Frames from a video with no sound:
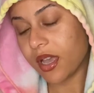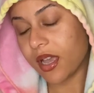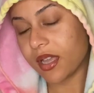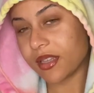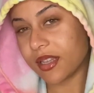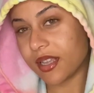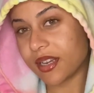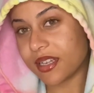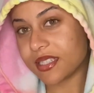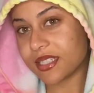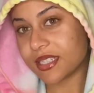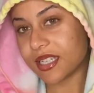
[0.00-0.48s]

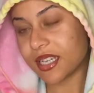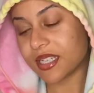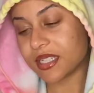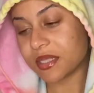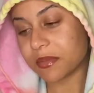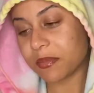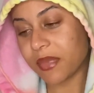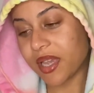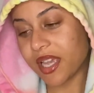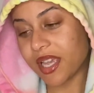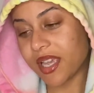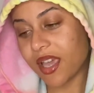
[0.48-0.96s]
And then it says,
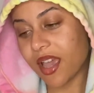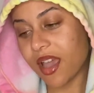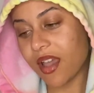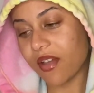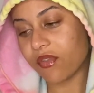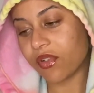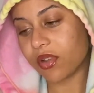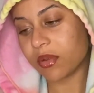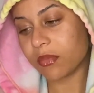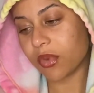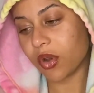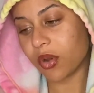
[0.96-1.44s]
make
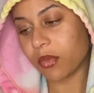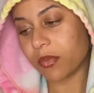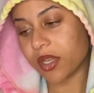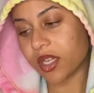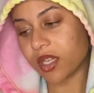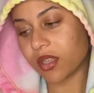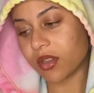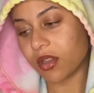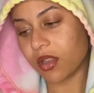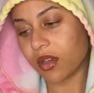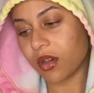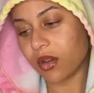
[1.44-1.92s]
every
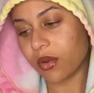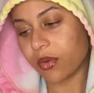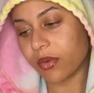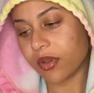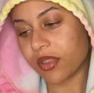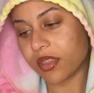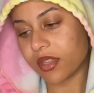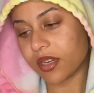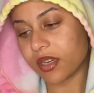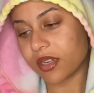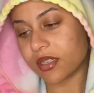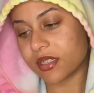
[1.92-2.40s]
moment glow
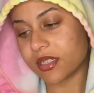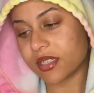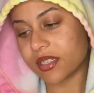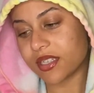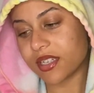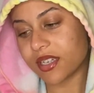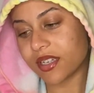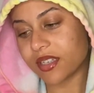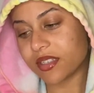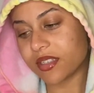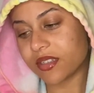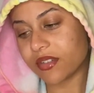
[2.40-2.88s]
with an
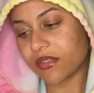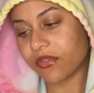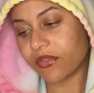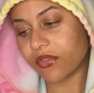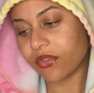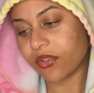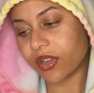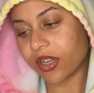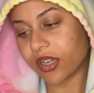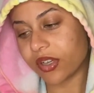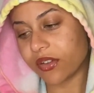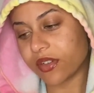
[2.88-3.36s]
addictive
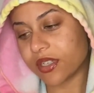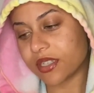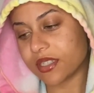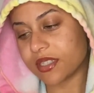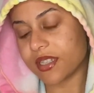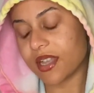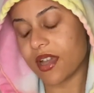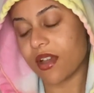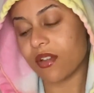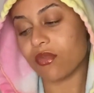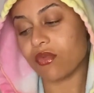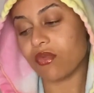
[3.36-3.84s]
fragrance
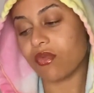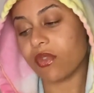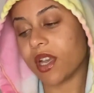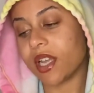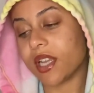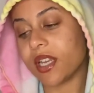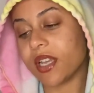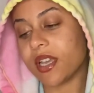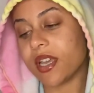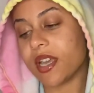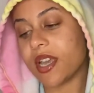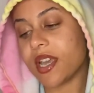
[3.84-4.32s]
that
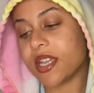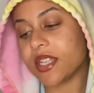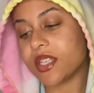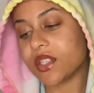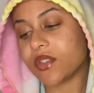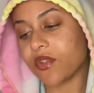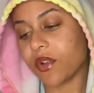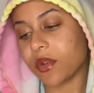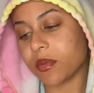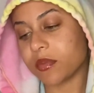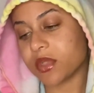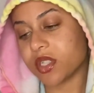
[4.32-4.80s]
radiates
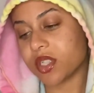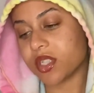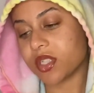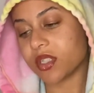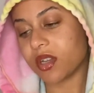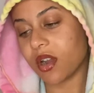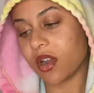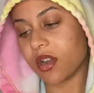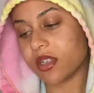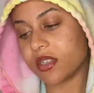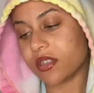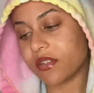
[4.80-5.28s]
from
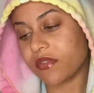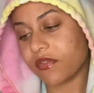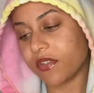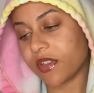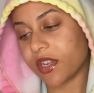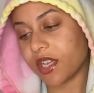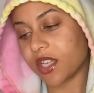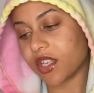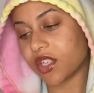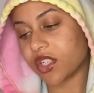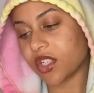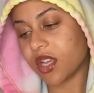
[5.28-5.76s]
start to
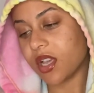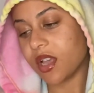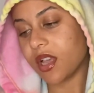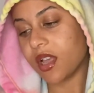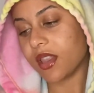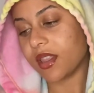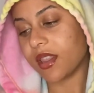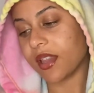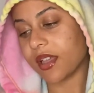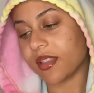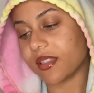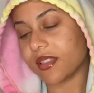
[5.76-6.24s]
finish
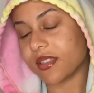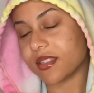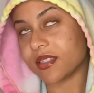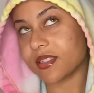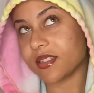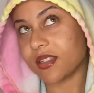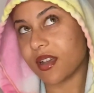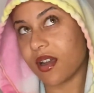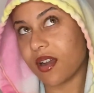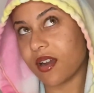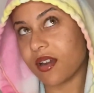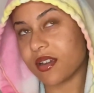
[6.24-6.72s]
like the
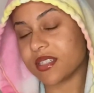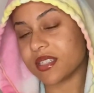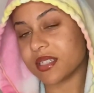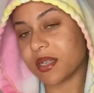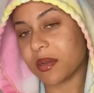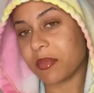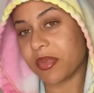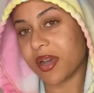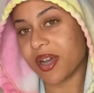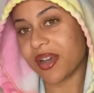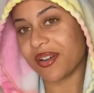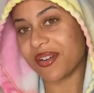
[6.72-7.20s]
stars
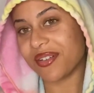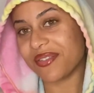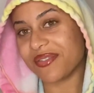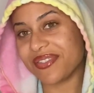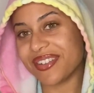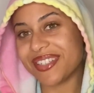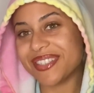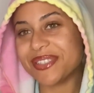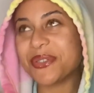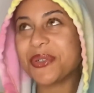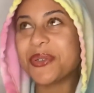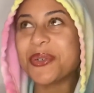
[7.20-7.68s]
above.
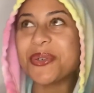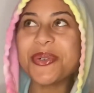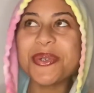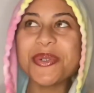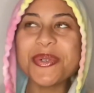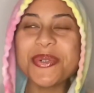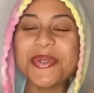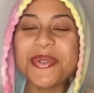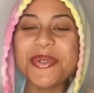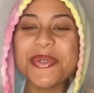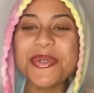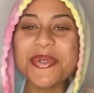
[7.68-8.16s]

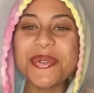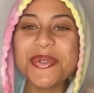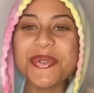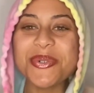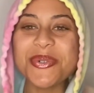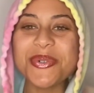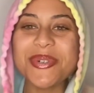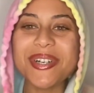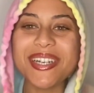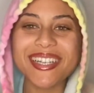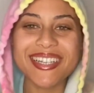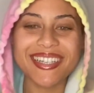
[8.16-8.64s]

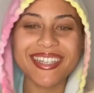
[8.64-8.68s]
Ooh.